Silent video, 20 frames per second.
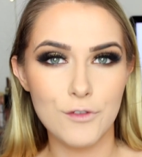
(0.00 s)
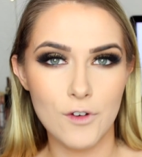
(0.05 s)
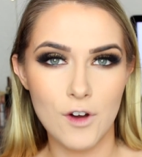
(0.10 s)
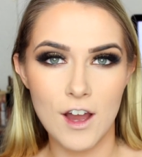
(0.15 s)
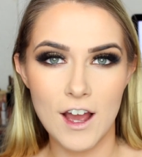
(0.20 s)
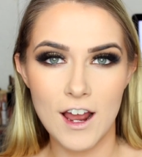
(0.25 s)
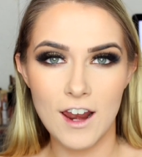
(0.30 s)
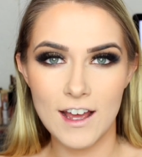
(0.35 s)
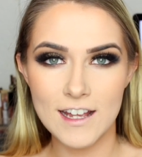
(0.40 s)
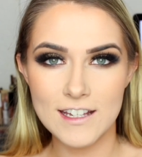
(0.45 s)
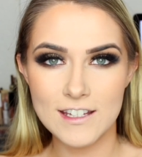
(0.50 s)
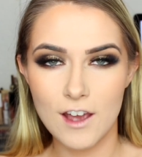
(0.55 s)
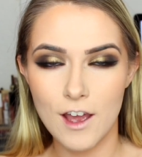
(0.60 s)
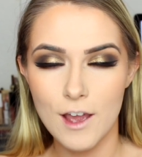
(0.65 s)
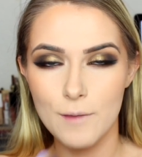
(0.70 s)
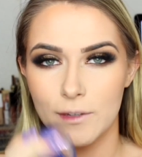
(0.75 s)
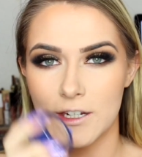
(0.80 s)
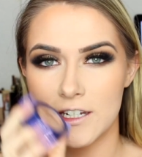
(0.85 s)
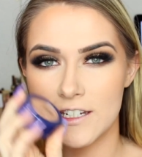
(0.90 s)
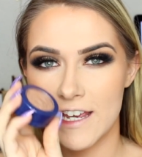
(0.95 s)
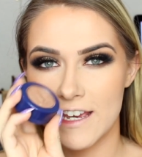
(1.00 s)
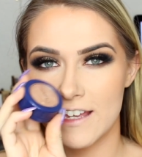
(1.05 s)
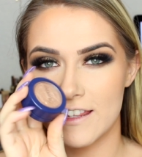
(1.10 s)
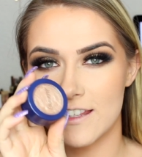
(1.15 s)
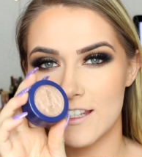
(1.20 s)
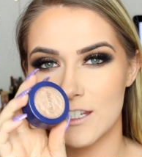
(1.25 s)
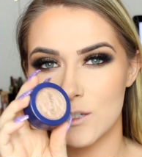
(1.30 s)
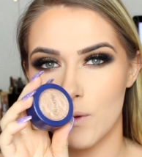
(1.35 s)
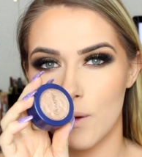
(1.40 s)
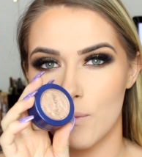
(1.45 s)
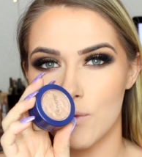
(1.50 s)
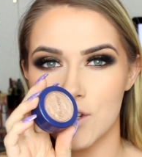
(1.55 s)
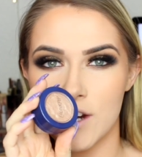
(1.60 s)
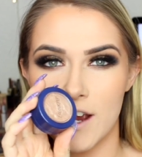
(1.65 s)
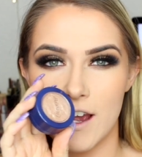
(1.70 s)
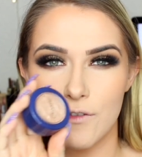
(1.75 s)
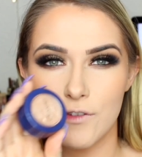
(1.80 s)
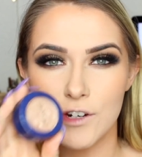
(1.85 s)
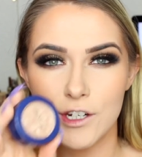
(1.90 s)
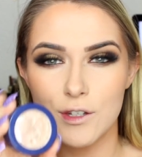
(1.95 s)
for highlighter, I'm going to take this one, which I
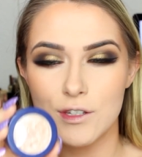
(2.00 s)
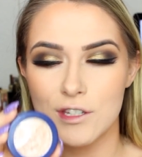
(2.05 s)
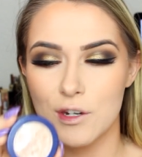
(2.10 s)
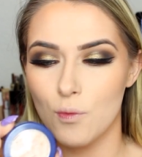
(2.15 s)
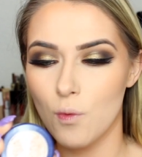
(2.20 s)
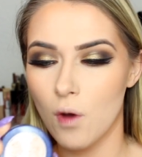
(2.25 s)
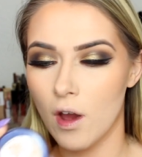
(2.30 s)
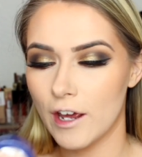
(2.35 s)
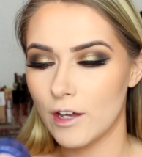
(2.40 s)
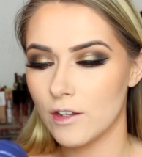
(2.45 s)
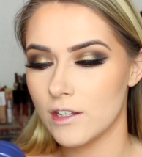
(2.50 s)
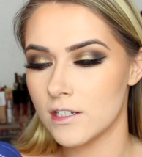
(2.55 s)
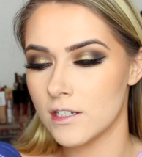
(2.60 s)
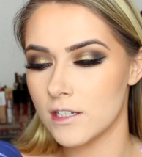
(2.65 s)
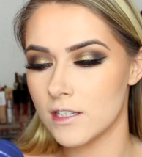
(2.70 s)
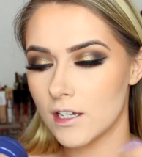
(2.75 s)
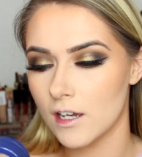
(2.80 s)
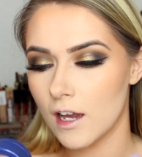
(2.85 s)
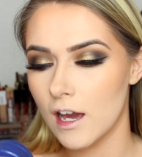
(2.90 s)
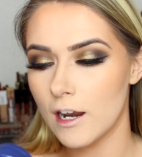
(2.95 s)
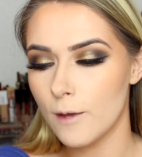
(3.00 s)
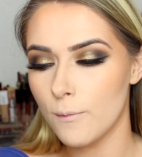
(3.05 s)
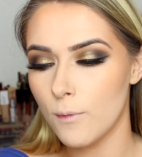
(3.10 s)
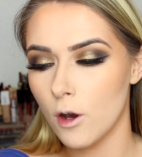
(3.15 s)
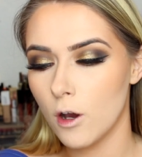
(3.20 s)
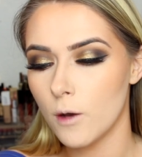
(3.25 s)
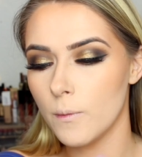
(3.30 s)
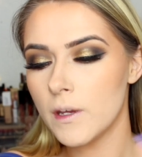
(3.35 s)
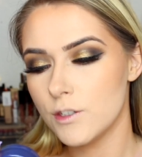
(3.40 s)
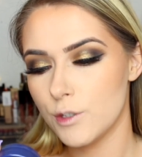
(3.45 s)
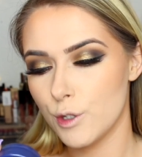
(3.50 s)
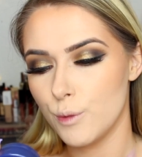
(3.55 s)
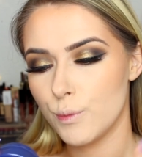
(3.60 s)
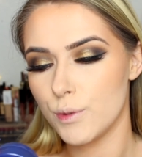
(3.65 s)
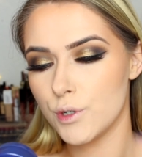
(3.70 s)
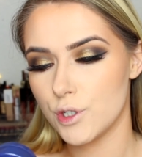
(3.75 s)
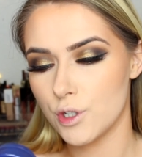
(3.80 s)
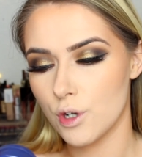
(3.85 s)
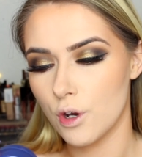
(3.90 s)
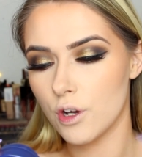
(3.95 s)
haven't used in a while. This is the Colourpop
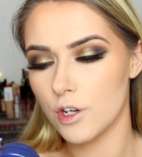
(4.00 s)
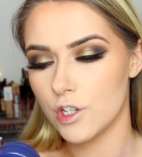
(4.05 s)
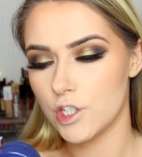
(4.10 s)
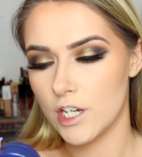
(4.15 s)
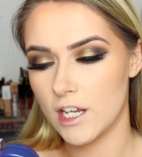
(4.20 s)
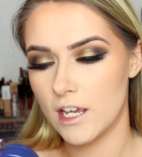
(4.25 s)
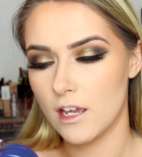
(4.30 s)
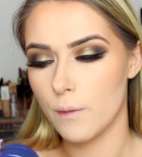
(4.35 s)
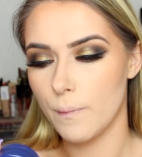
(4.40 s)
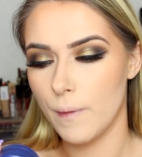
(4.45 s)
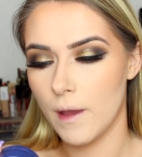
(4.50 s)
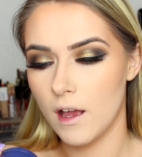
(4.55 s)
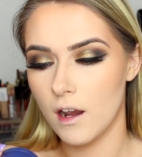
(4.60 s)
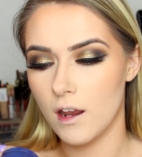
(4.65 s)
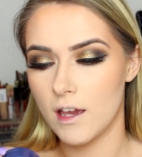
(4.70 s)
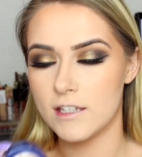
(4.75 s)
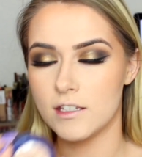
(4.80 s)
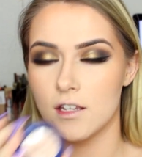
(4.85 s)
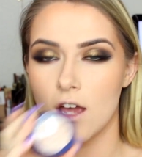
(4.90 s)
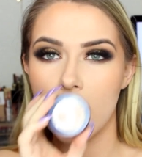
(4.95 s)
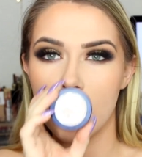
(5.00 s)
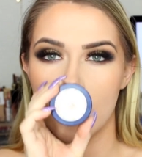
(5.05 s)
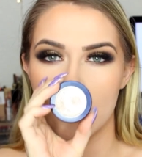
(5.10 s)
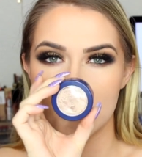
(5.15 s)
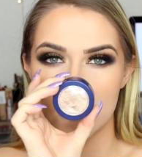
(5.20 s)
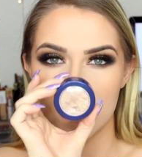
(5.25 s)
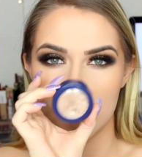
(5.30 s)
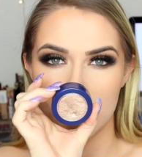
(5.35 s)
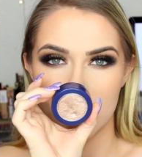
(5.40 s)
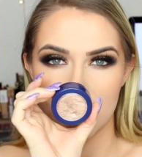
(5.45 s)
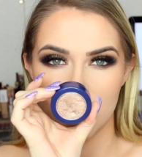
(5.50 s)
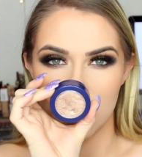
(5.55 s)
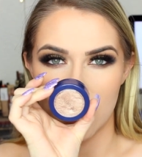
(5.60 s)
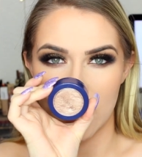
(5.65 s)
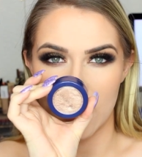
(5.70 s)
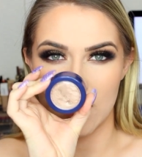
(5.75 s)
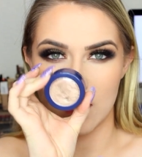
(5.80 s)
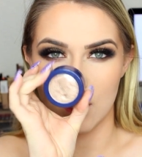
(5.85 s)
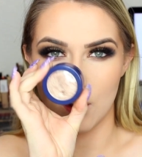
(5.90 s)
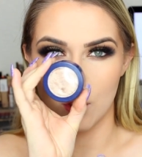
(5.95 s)
Super Shock Cheek Pearlized Highlighter in the
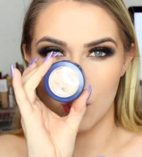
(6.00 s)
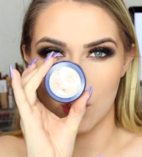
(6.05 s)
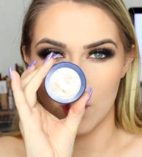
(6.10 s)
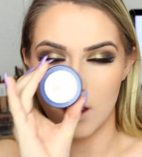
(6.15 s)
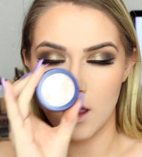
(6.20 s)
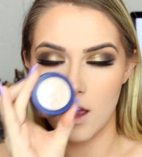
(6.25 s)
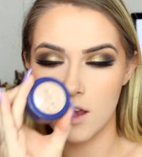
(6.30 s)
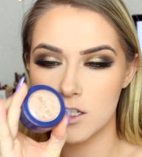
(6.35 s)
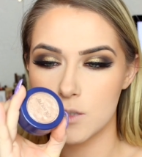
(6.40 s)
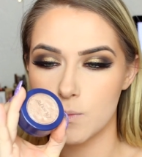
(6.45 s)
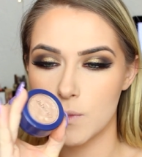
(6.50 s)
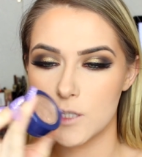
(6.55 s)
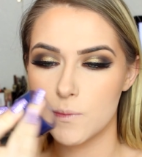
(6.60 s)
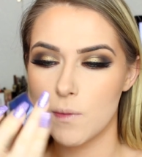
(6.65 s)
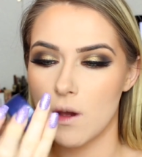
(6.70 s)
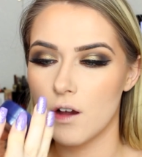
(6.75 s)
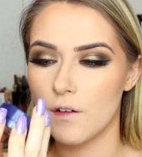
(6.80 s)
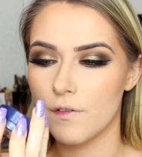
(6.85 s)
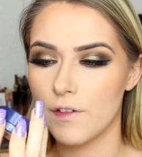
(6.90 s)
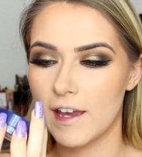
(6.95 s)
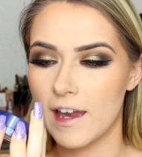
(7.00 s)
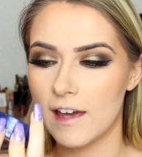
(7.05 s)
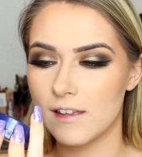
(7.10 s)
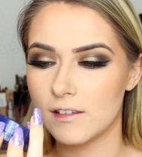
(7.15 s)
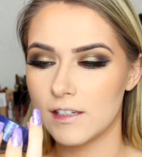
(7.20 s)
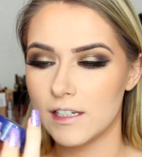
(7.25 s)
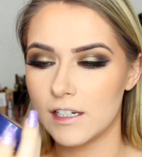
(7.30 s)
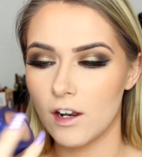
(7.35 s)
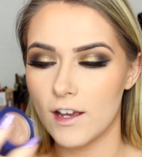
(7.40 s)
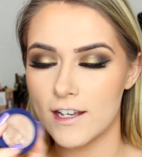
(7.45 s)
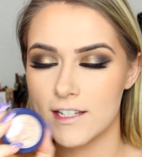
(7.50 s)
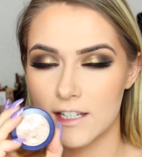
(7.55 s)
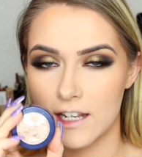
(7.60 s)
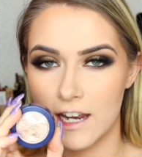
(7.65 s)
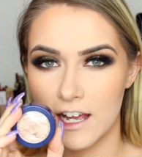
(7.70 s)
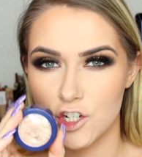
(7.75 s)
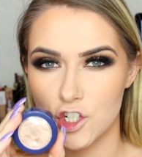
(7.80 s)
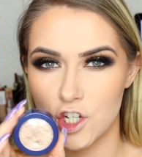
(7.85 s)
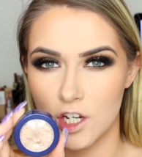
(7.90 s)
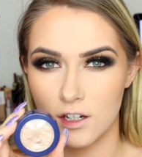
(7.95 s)
shade On The Cusp. It's part of the Kathleen Lights
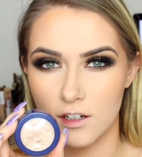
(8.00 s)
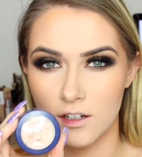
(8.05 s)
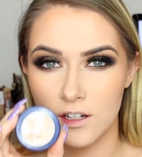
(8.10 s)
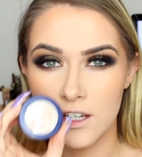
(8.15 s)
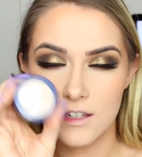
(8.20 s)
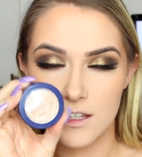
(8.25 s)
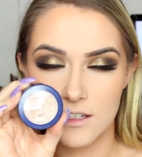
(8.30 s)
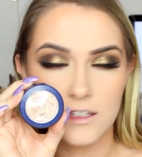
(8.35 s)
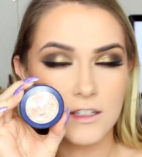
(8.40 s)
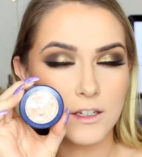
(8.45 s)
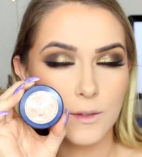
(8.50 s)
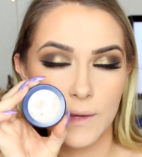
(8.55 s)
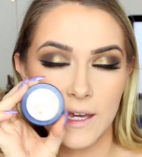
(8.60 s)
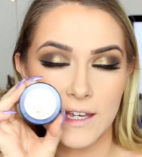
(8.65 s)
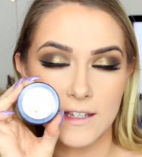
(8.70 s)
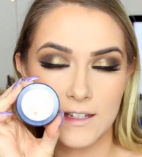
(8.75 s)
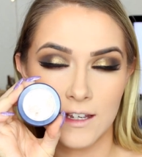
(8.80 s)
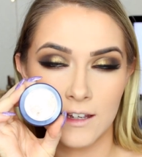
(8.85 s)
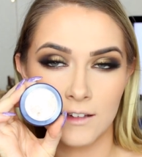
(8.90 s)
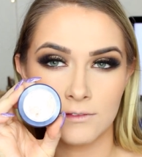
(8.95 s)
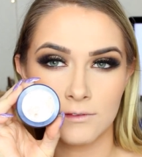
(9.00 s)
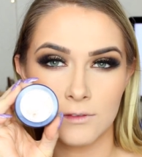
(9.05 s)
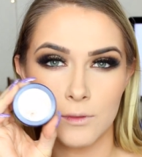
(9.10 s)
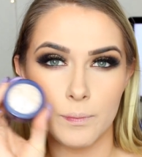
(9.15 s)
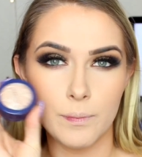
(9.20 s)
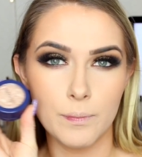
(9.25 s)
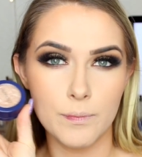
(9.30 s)
collection. This is amazing.